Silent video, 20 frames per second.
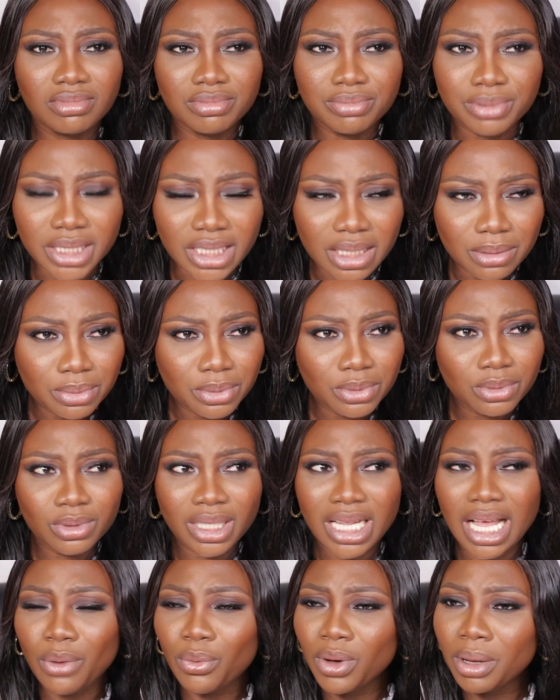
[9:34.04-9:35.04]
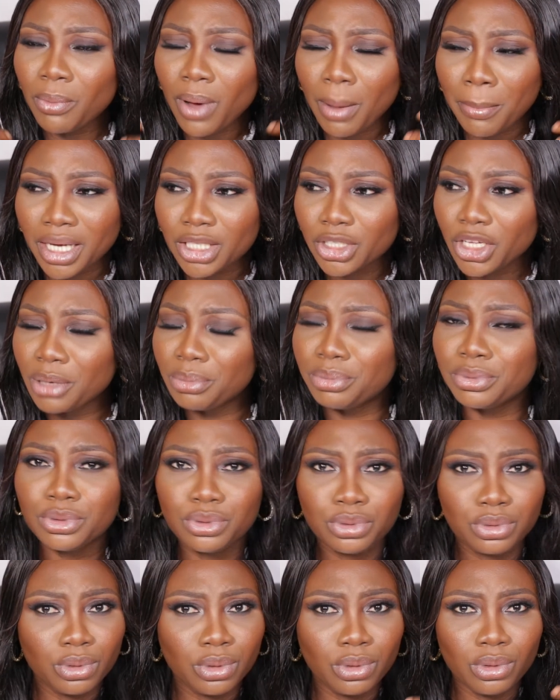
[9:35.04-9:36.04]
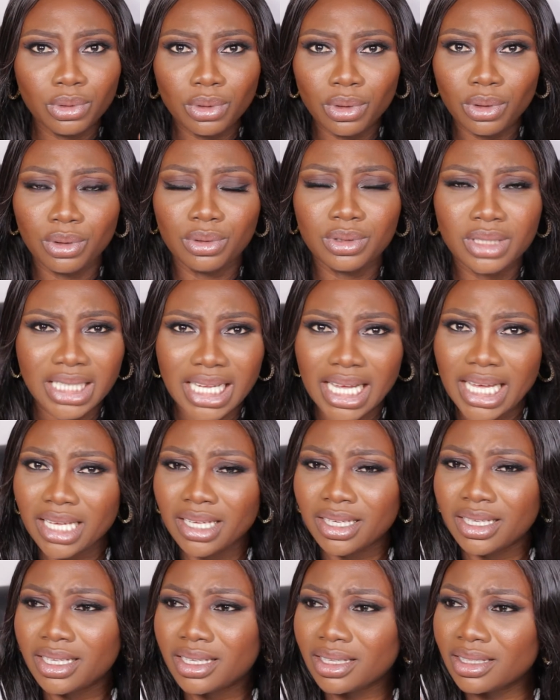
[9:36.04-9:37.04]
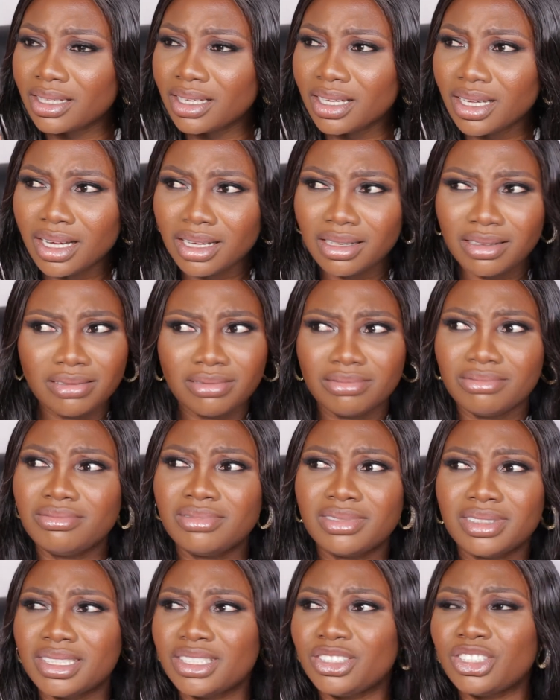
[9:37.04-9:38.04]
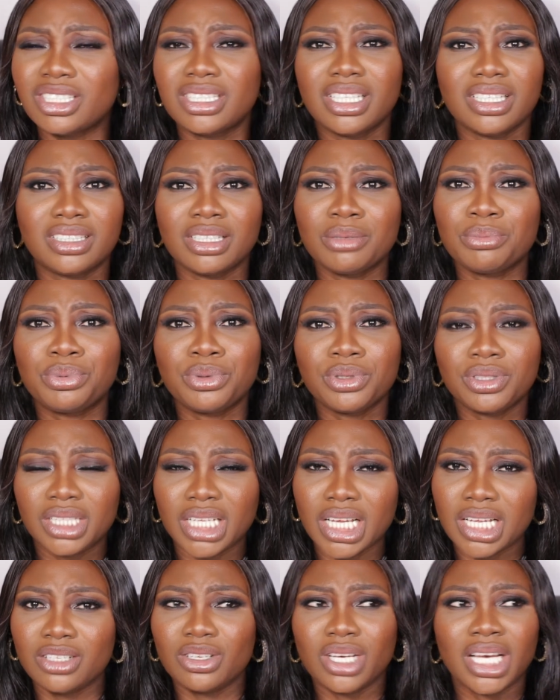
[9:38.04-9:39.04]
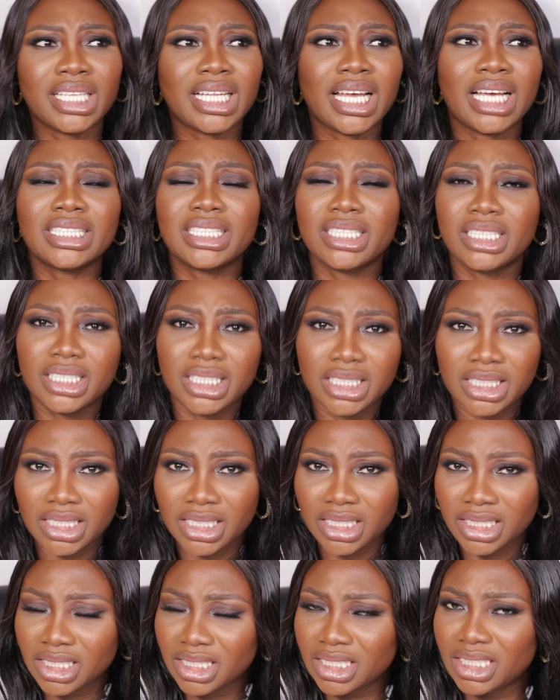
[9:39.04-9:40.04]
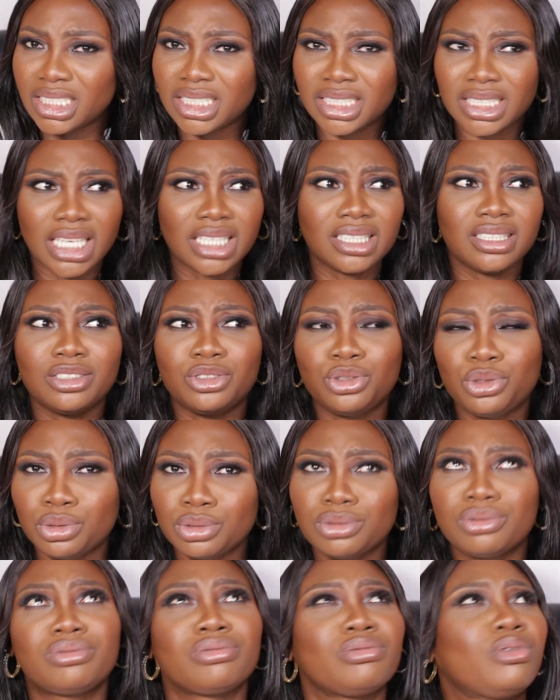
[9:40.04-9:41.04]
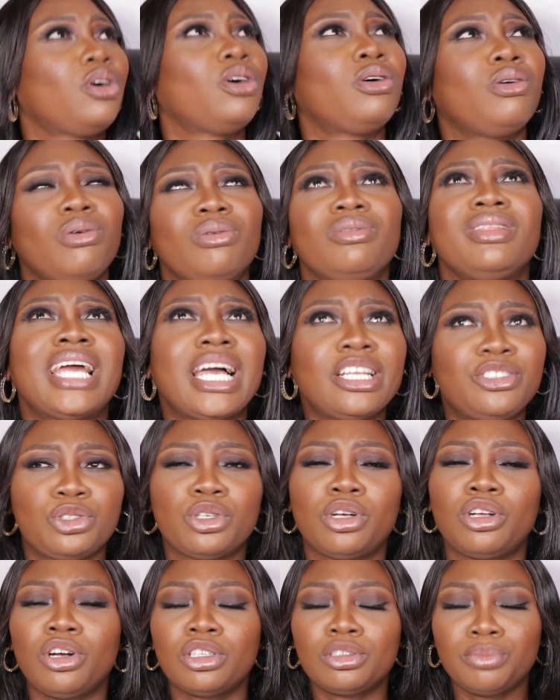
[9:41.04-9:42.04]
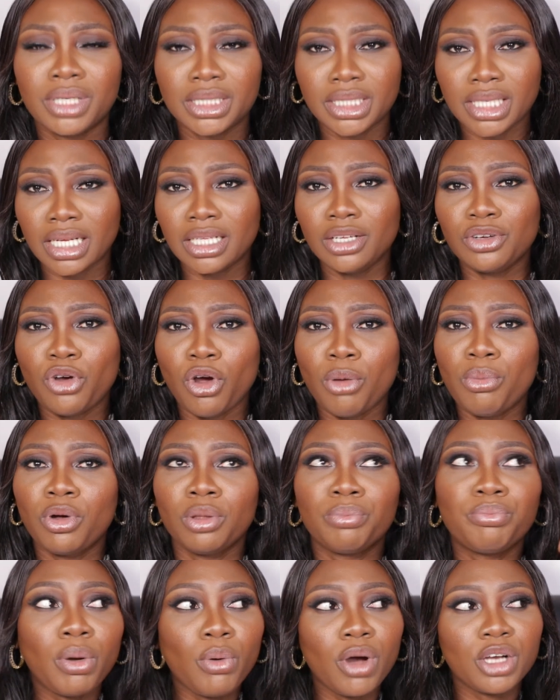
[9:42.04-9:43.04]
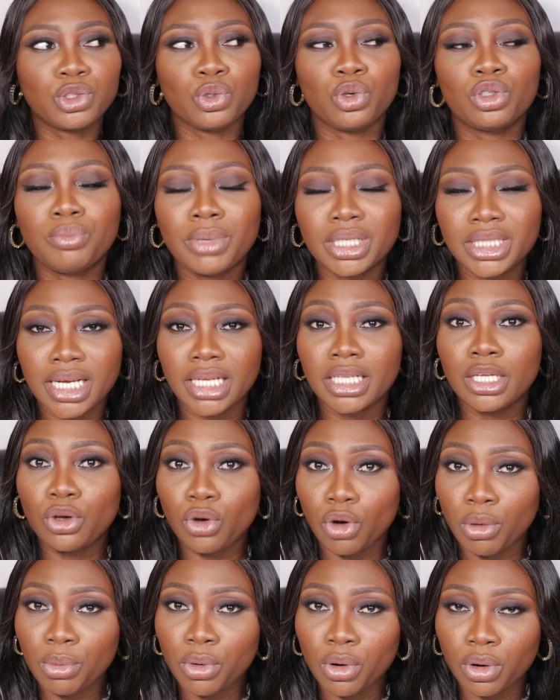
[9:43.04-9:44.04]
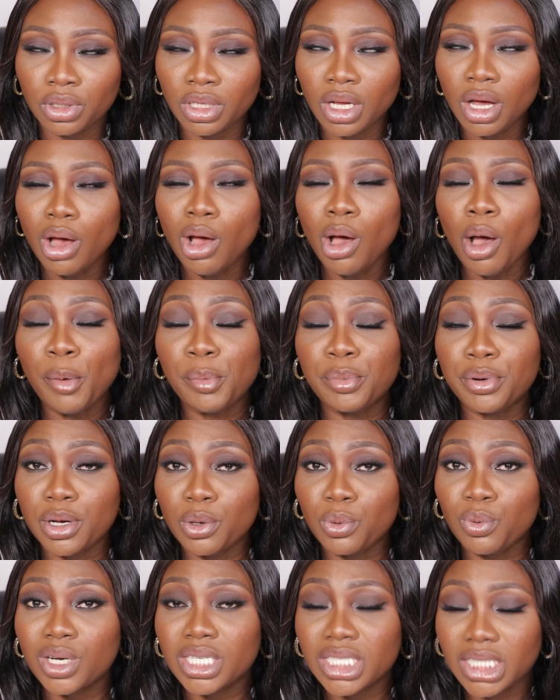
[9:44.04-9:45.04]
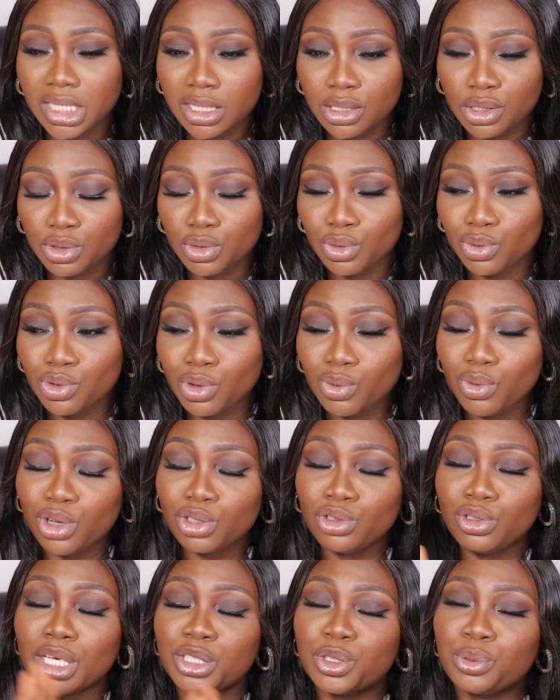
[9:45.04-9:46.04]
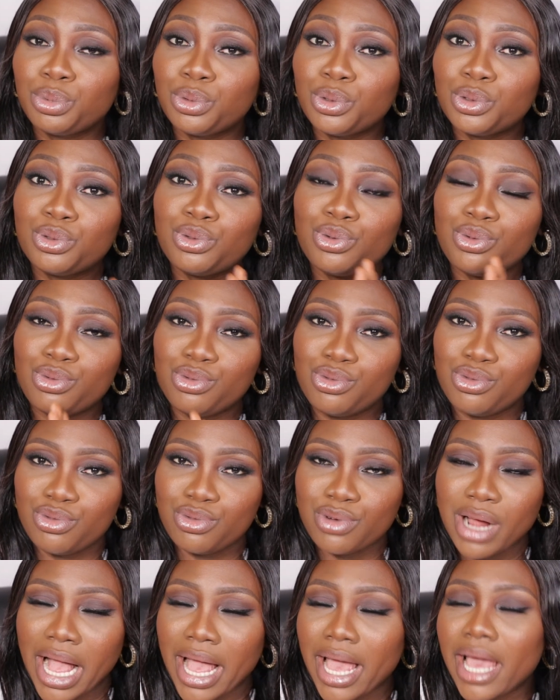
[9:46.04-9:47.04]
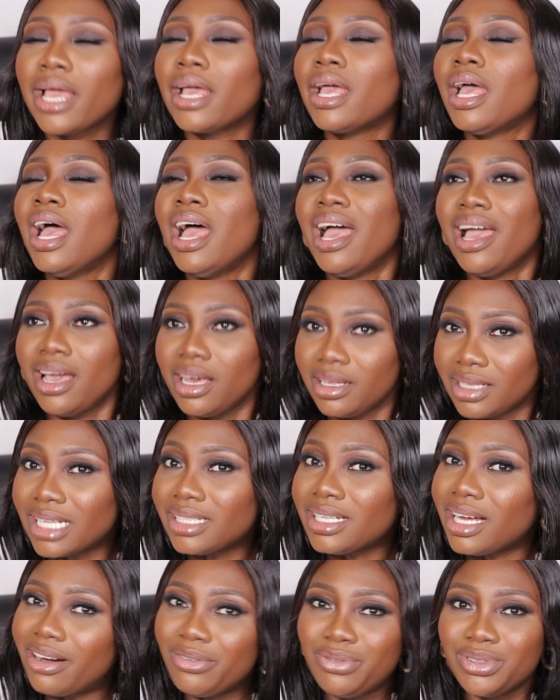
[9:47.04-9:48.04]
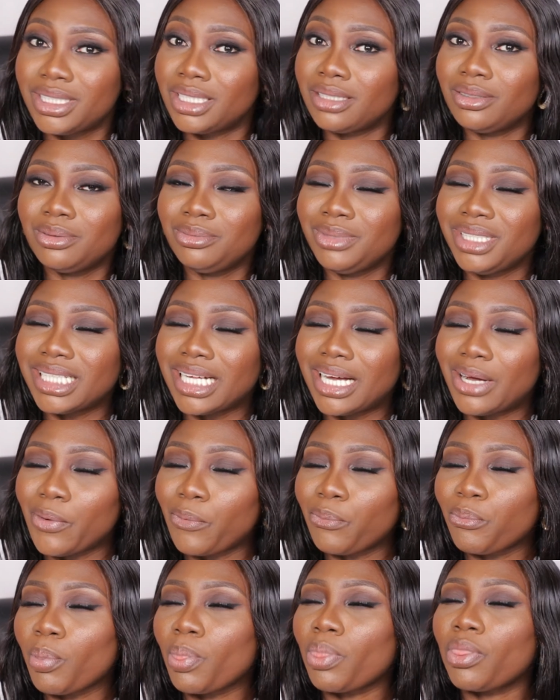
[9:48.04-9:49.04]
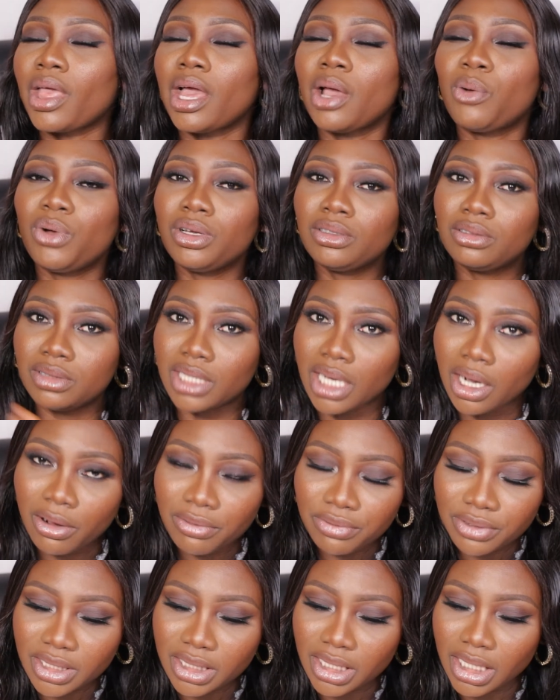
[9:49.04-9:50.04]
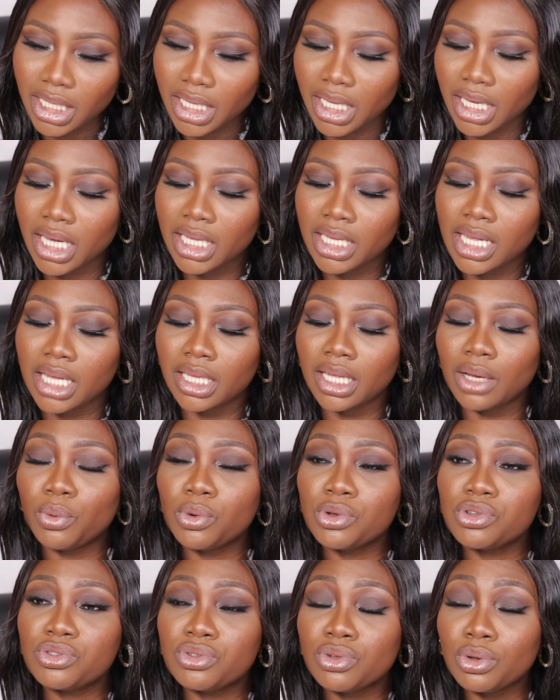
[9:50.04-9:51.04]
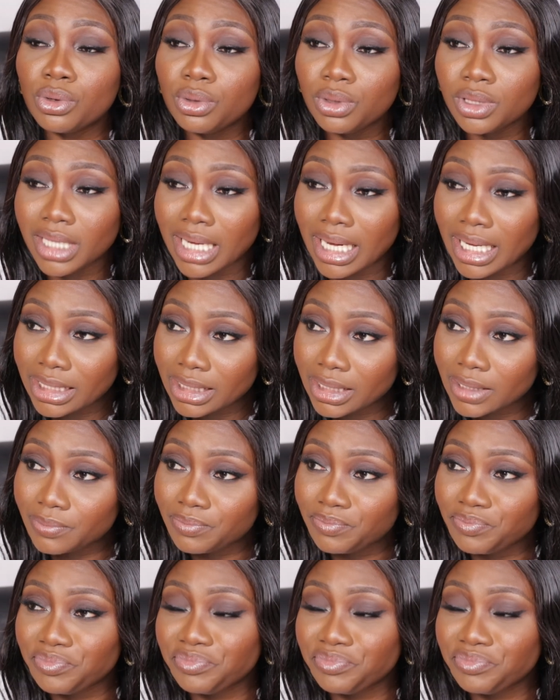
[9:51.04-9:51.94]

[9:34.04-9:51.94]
being able, like, why am I not able to load? Like, it's just a simple thing. Enter the digits and it should, light should automatically come on, power should automatically come on, but it wasn't so. So what you are supposed to do, that their office, they know me now. I went to their office again and I was told that